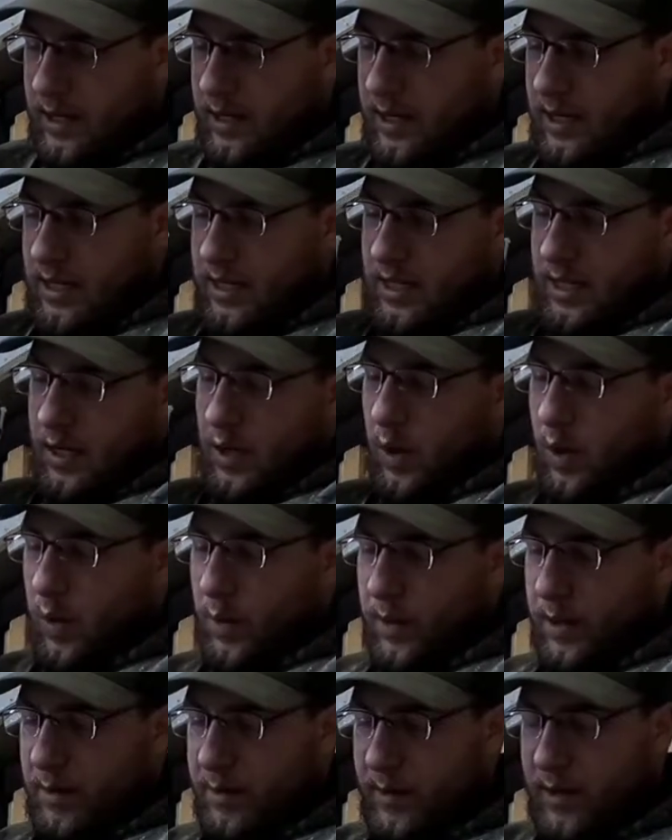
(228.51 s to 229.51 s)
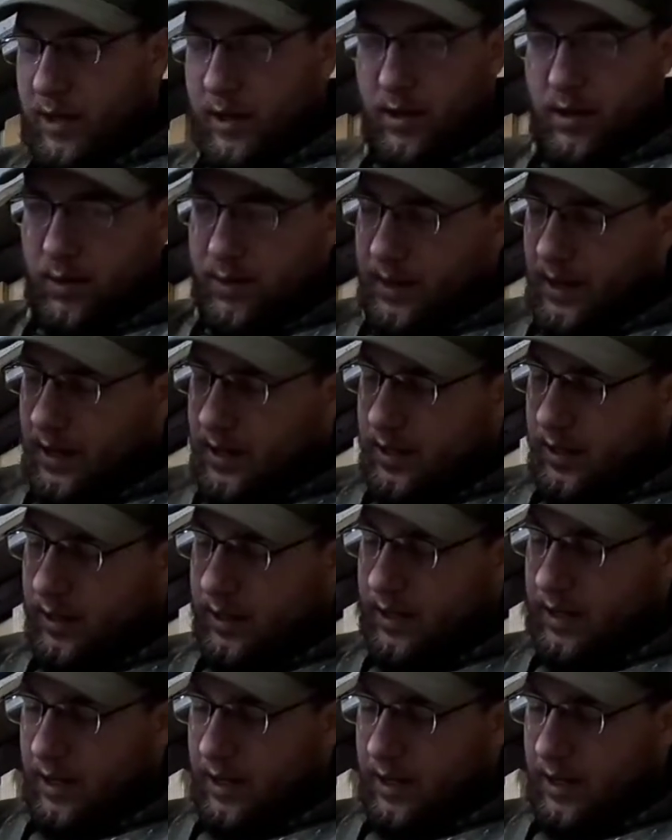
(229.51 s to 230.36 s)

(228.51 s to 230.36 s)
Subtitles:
This is a cold weather material, but as you can